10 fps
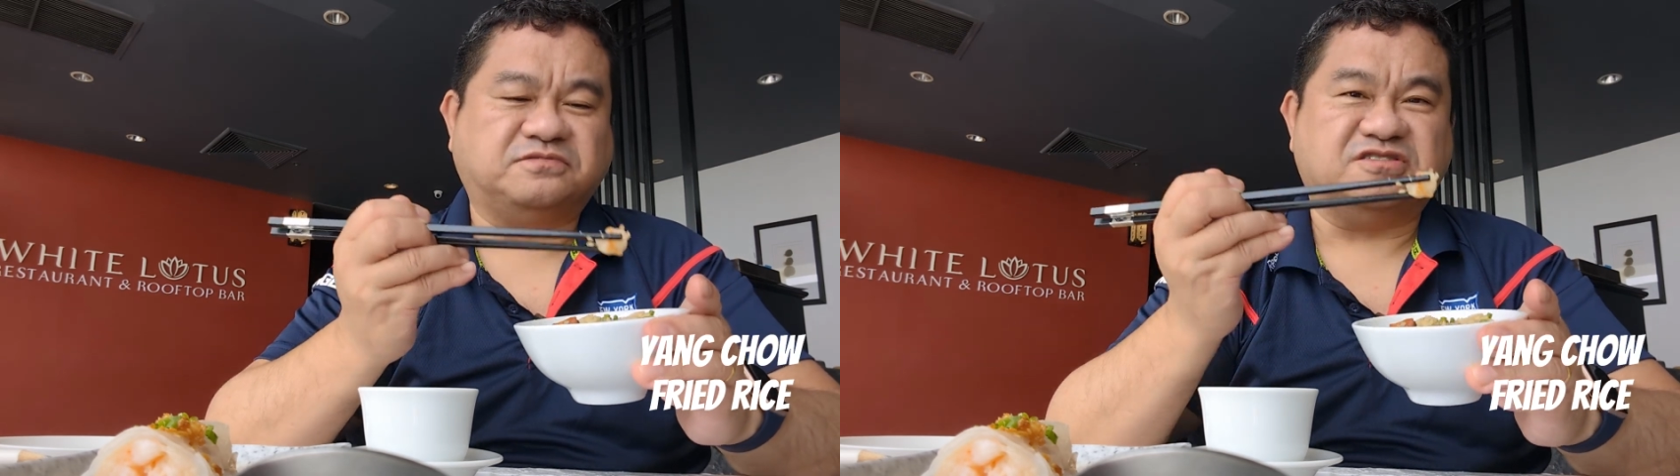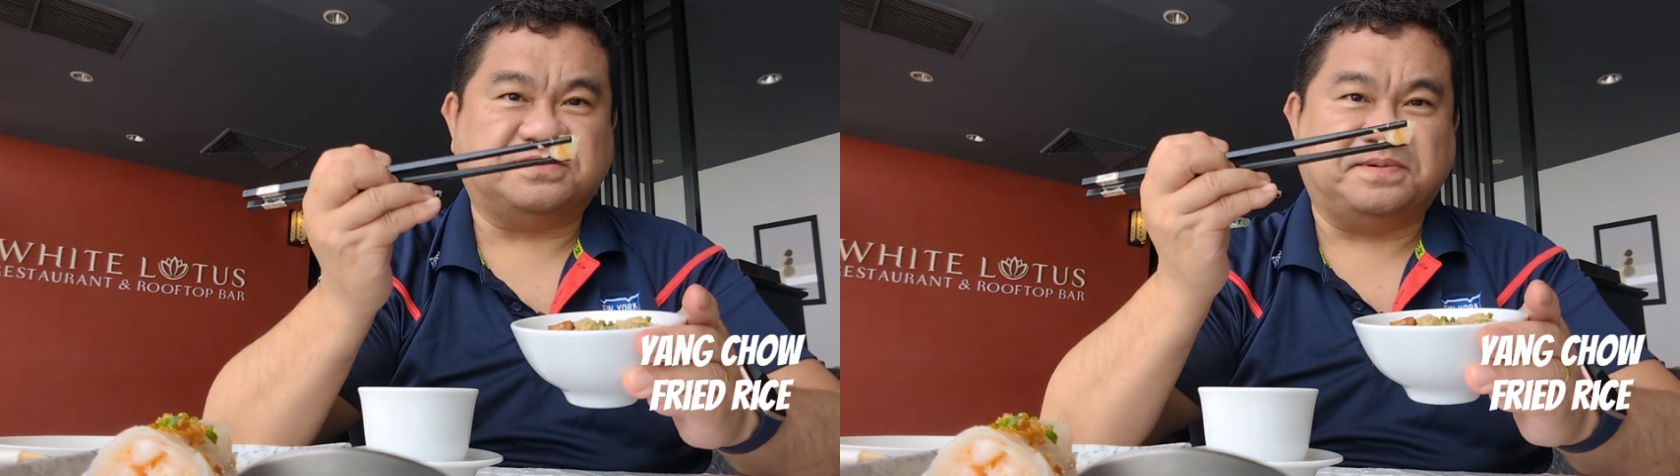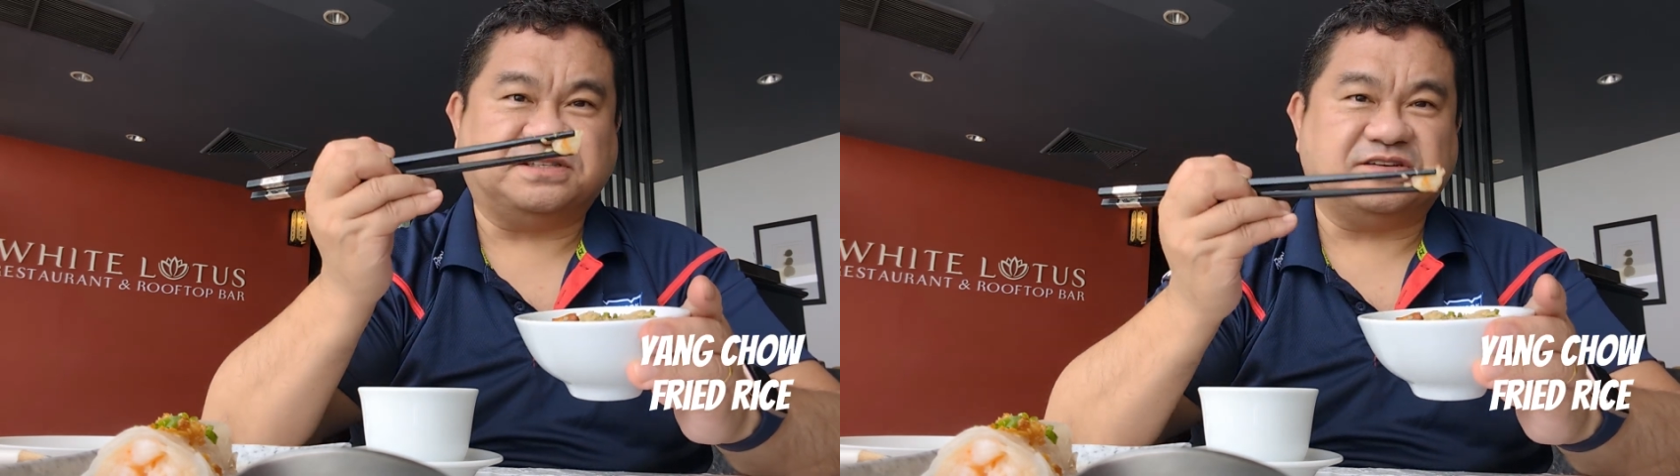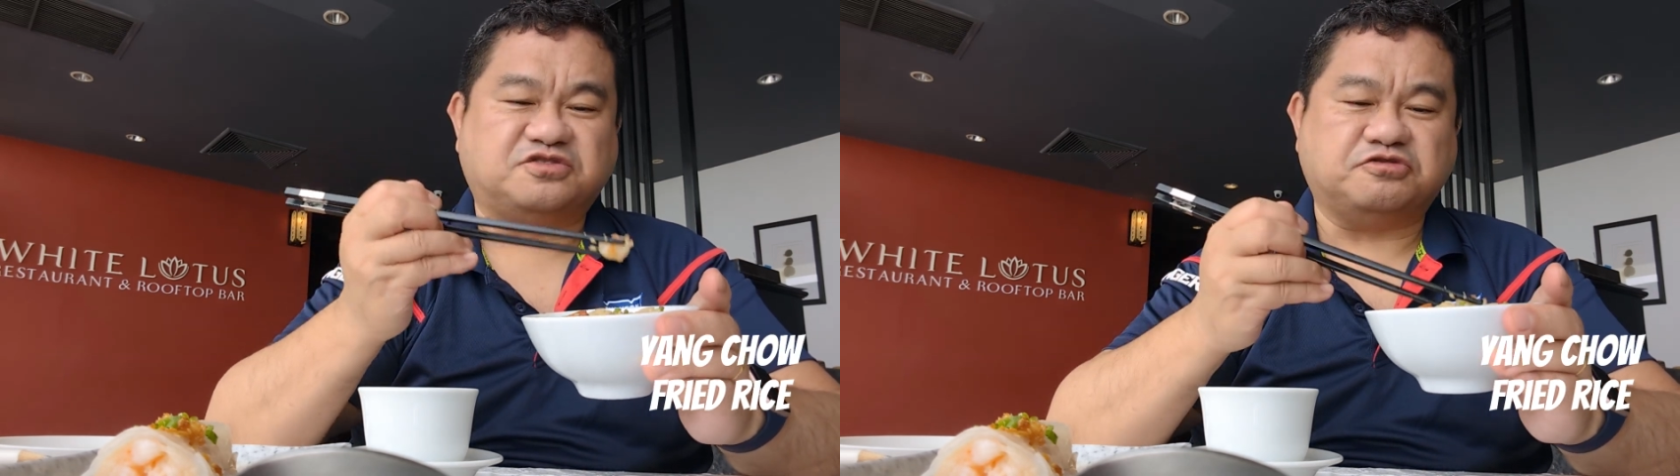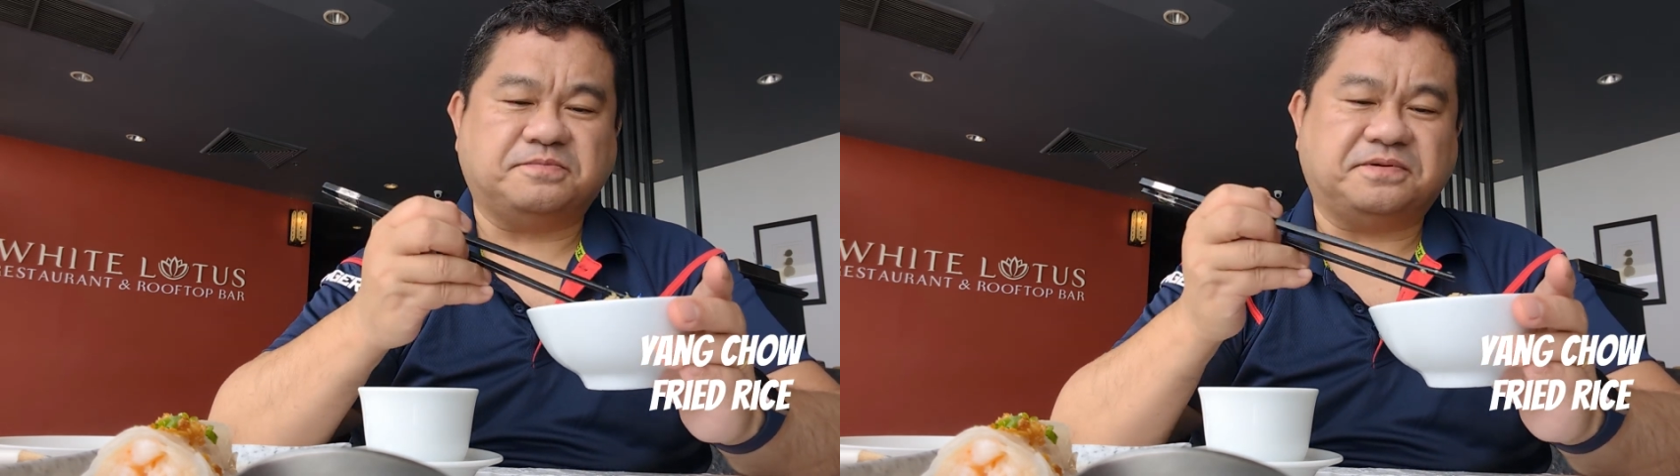There's bits of
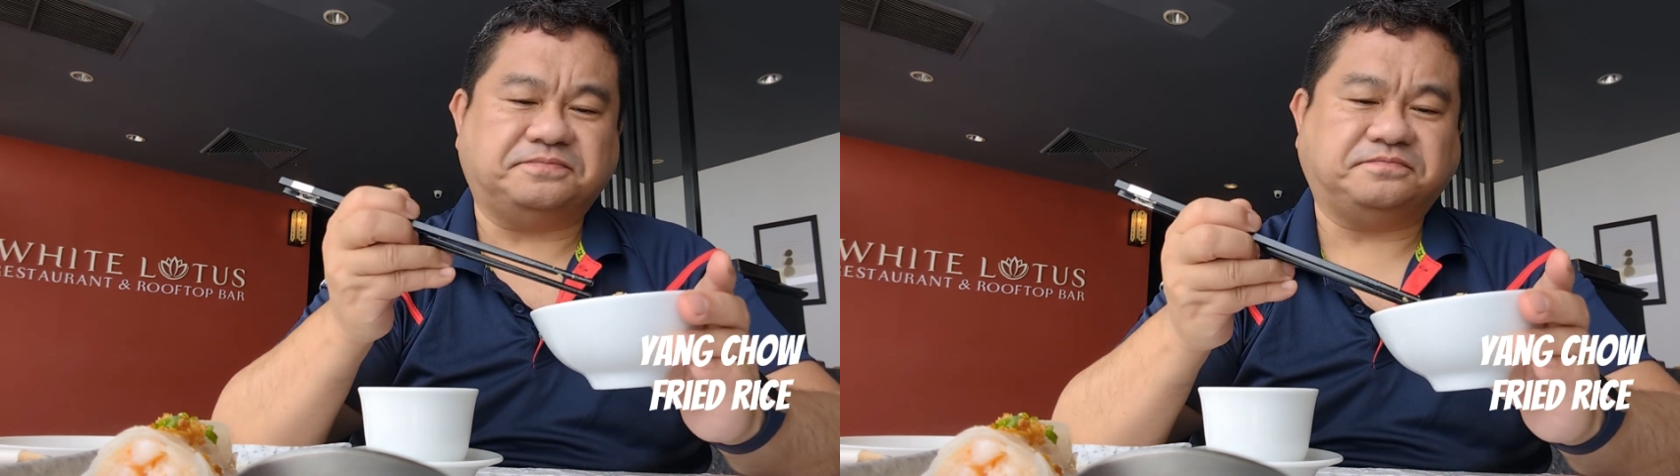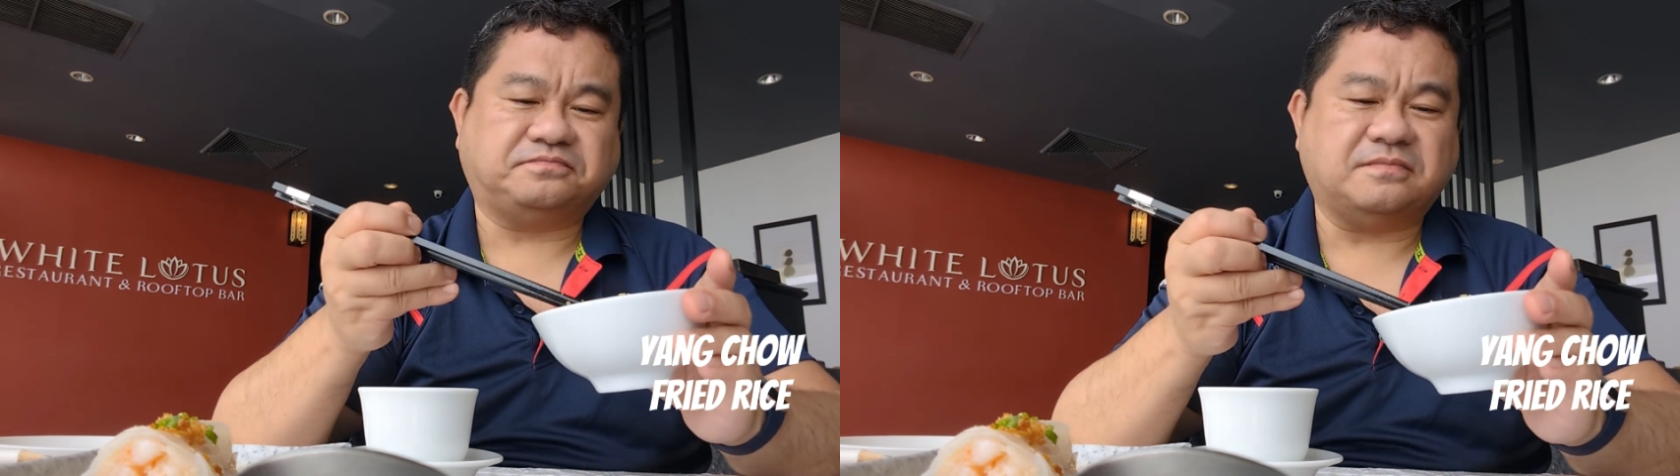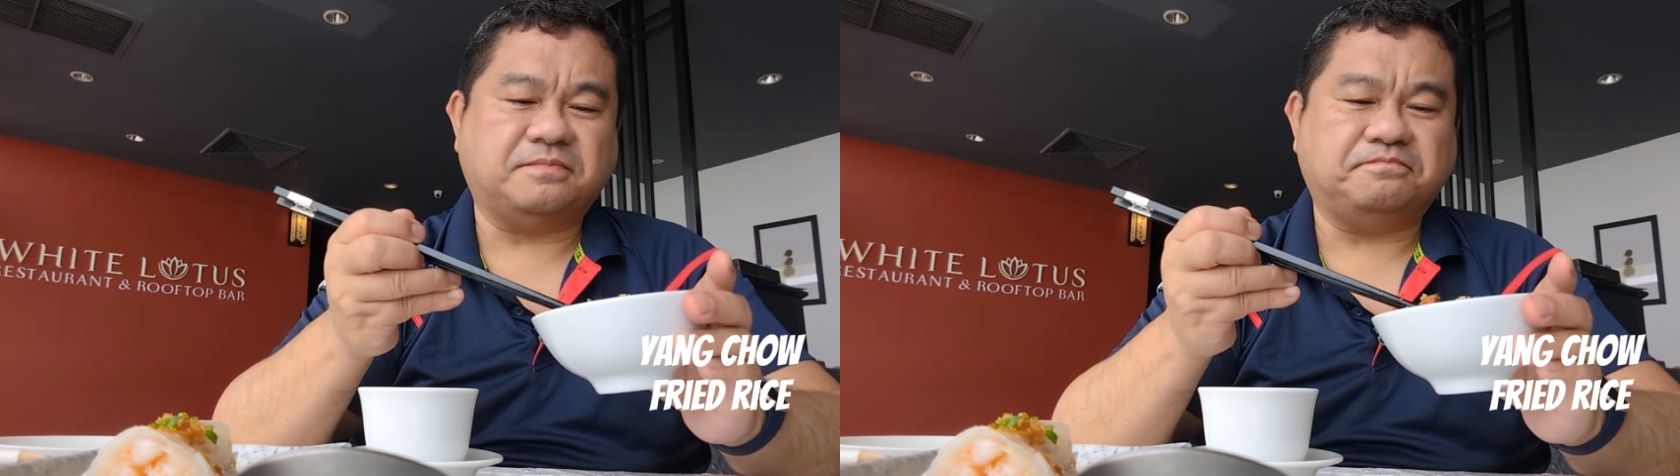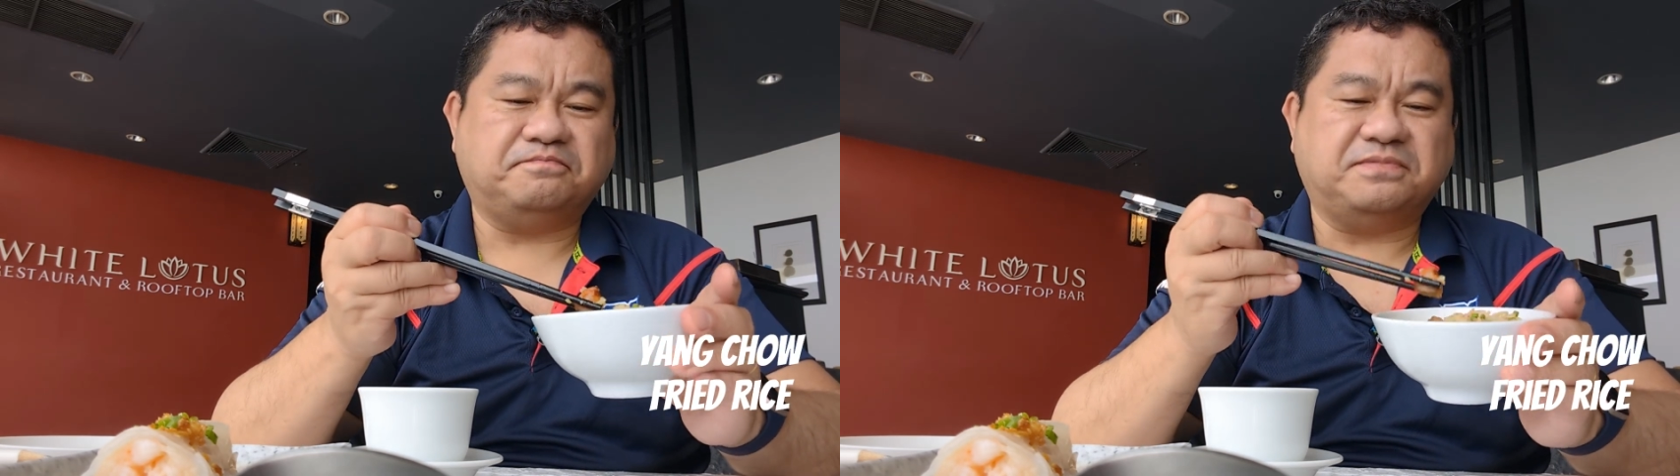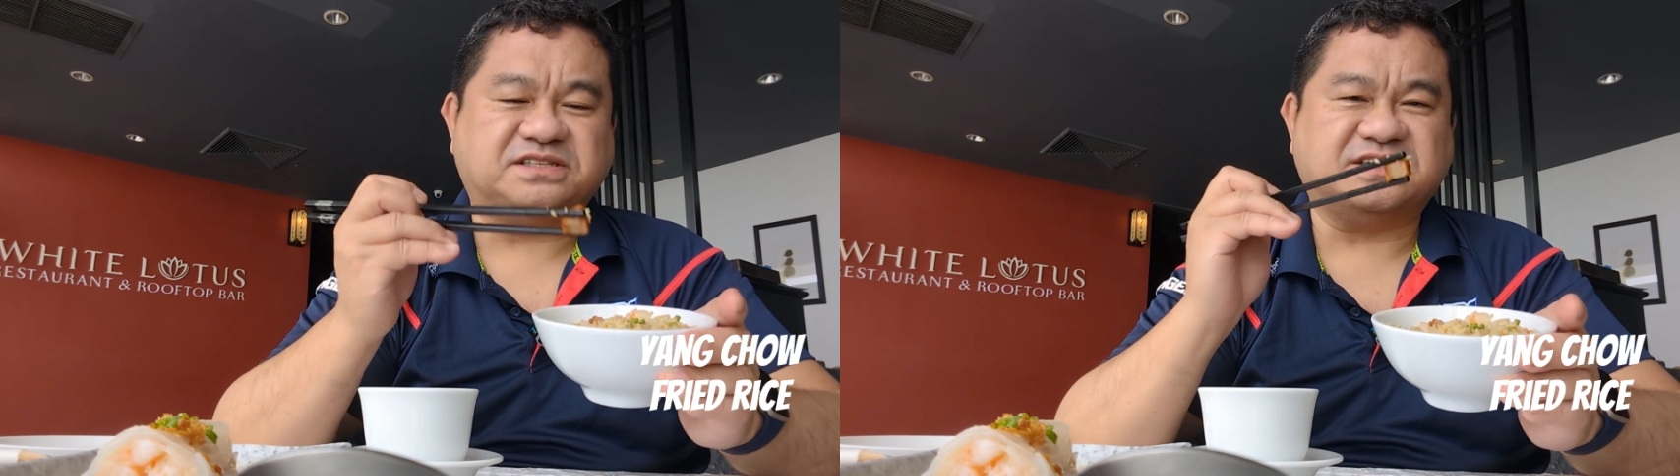shrimp,
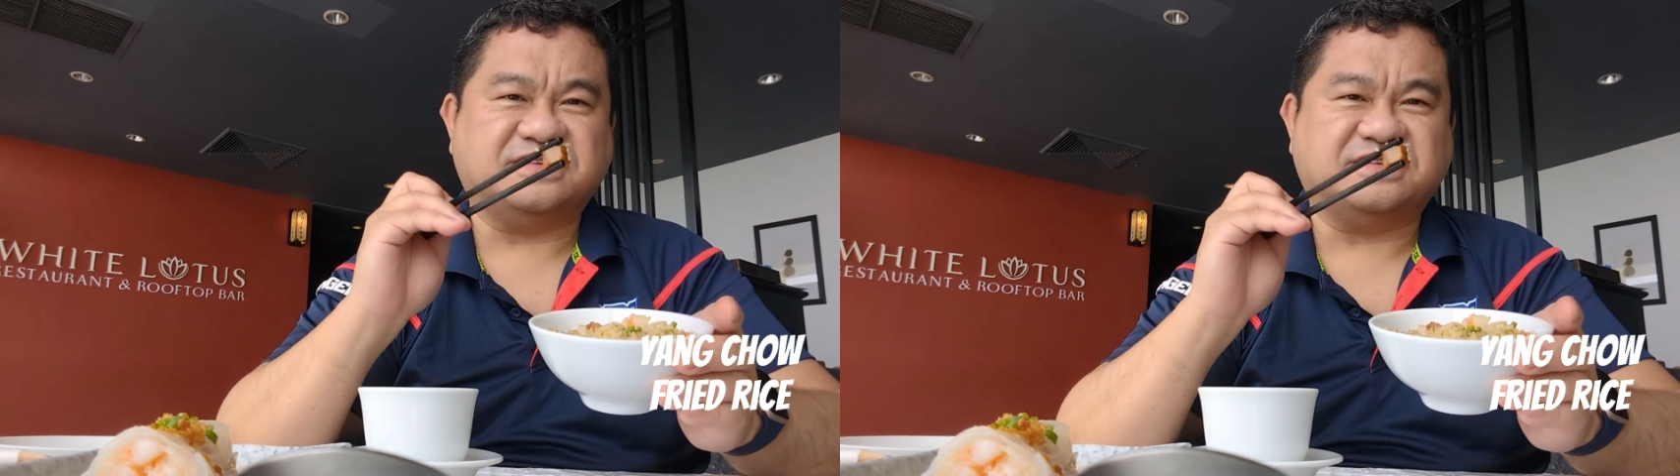bits